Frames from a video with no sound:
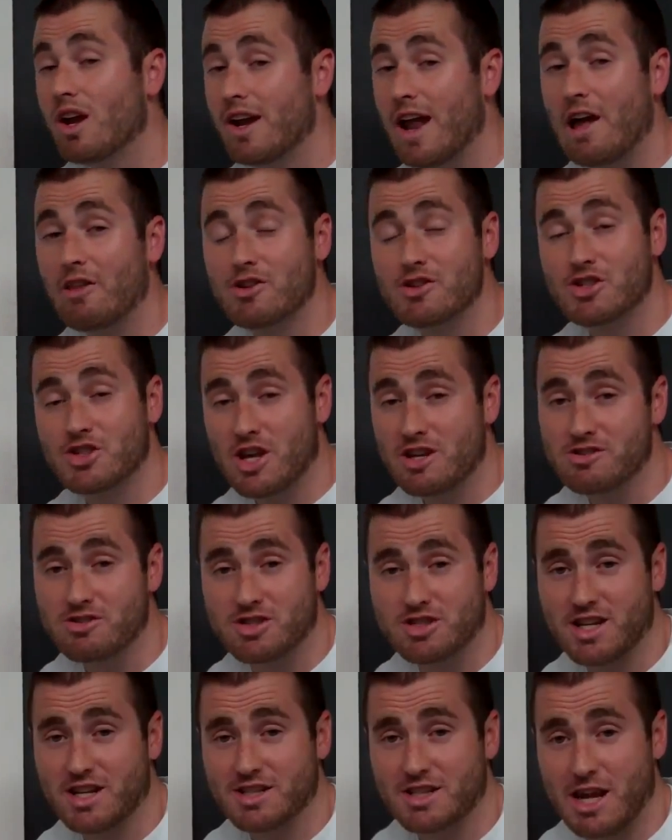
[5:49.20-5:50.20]
Now the southern
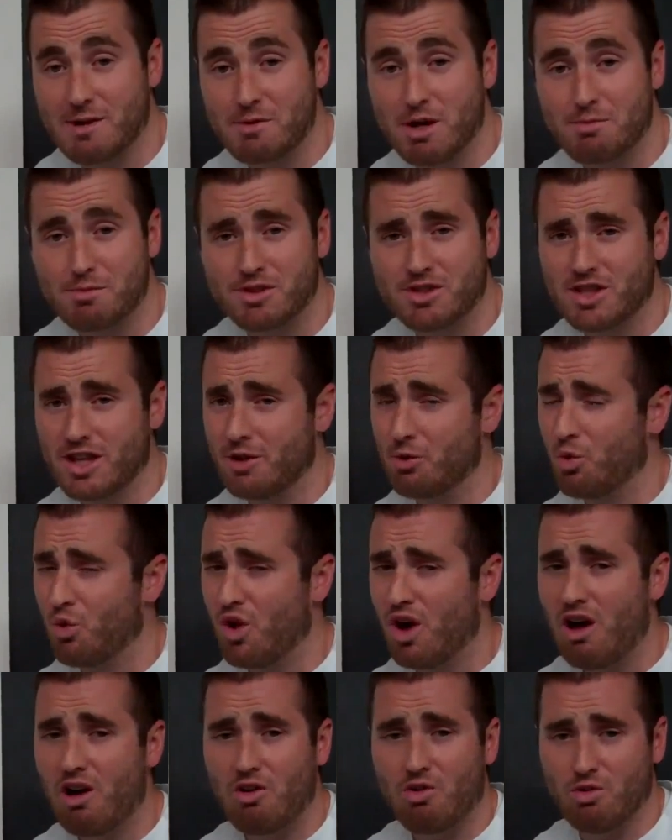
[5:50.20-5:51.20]
states came up and said,
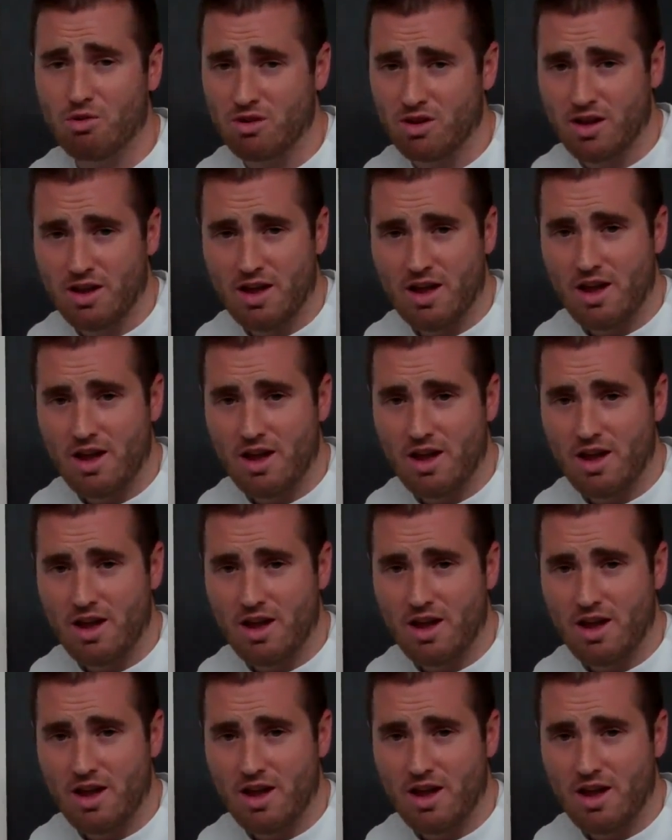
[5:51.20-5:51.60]
whoa, all